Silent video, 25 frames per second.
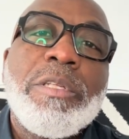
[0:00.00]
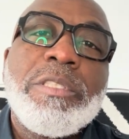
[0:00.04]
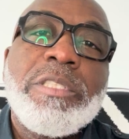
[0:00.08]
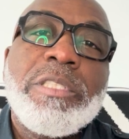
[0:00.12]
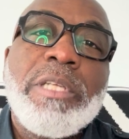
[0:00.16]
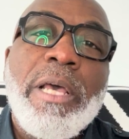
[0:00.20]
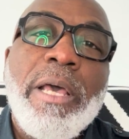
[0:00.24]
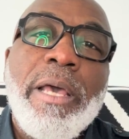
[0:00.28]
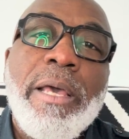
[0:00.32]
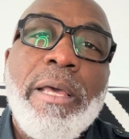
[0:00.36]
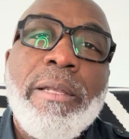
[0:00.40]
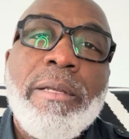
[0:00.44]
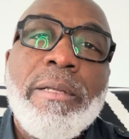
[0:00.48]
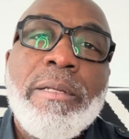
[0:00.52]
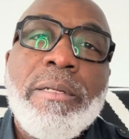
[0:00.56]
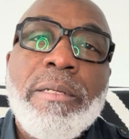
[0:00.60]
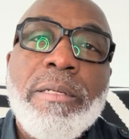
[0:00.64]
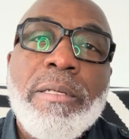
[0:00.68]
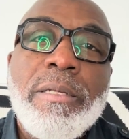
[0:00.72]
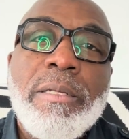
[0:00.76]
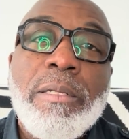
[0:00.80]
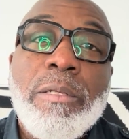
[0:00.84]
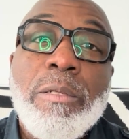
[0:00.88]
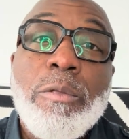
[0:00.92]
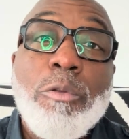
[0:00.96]
side.
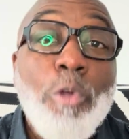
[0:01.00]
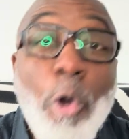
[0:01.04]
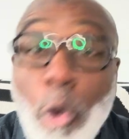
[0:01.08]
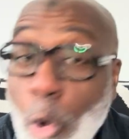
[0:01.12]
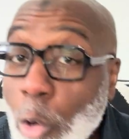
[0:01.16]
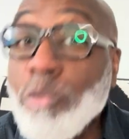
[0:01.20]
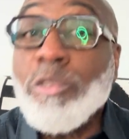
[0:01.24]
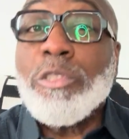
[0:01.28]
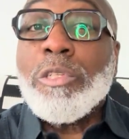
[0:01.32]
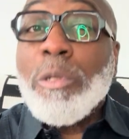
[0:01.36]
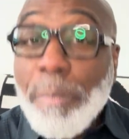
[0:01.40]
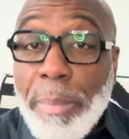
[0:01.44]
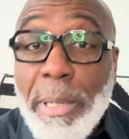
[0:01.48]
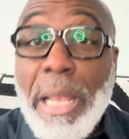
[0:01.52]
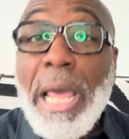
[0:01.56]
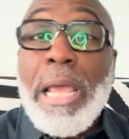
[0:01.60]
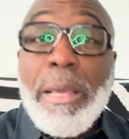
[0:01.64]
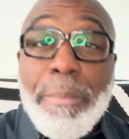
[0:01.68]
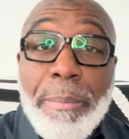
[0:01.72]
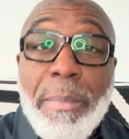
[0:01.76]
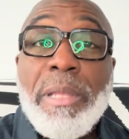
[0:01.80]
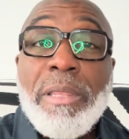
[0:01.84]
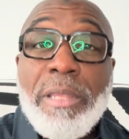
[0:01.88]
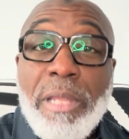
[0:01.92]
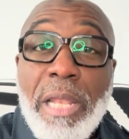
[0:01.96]
Those are the
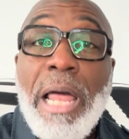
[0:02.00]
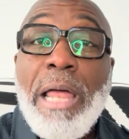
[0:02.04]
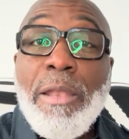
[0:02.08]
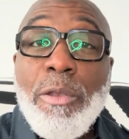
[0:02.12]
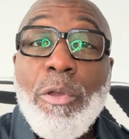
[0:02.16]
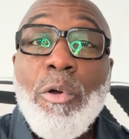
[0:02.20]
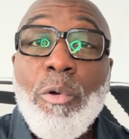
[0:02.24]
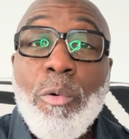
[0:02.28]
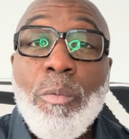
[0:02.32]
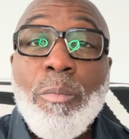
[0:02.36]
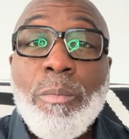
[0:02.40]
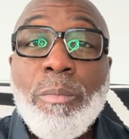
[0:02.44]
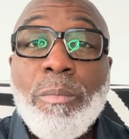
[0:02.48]
black men that I know.